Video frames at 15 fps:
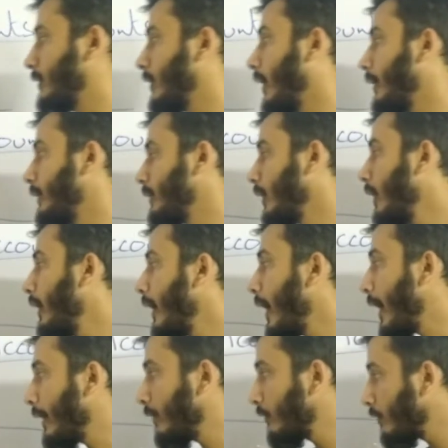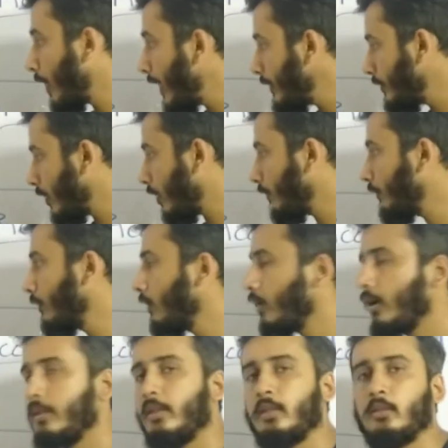side and
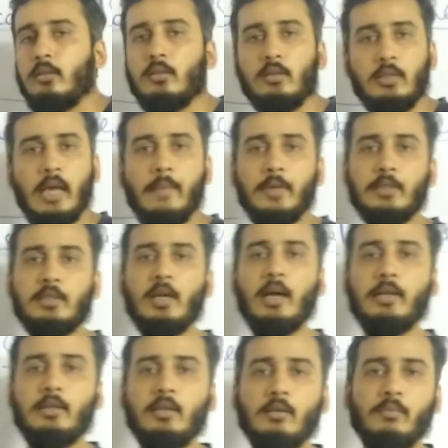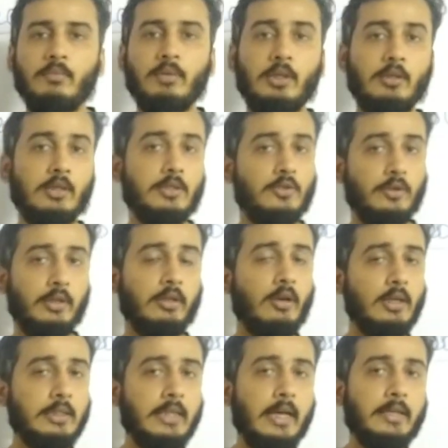write-off on the debit side because to
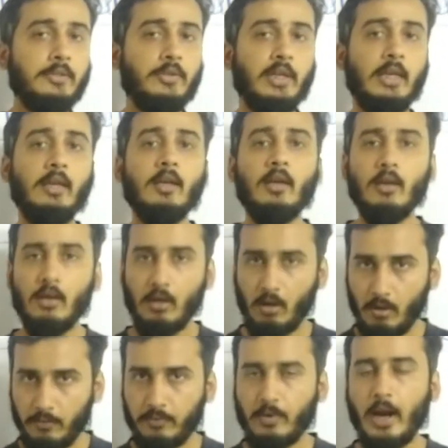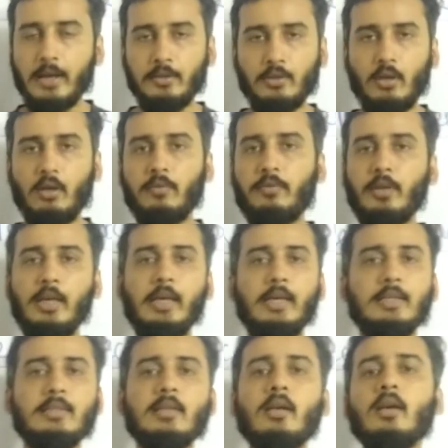record the entry of write-off
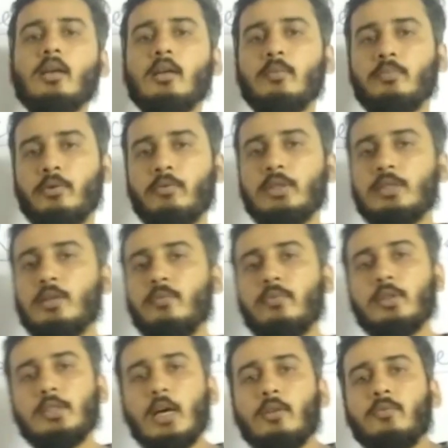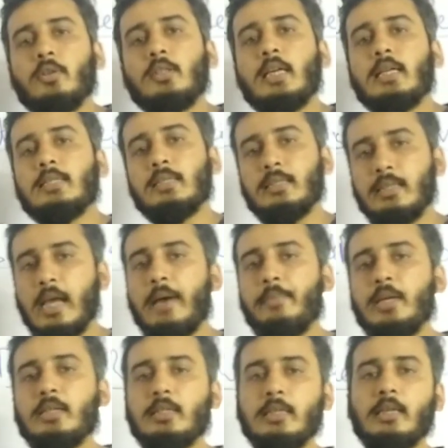is provision for doubtful debts
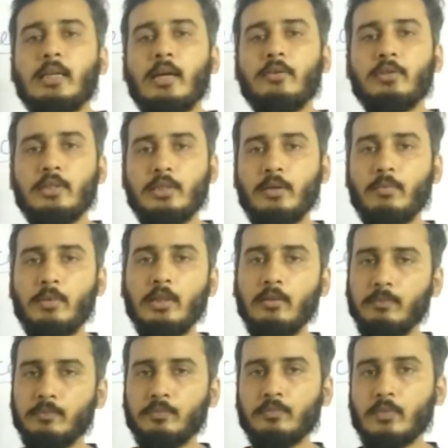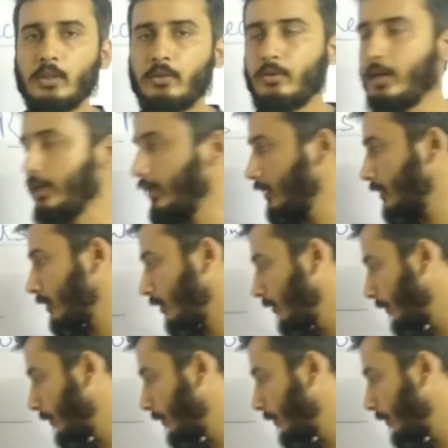debit and account receivable credit.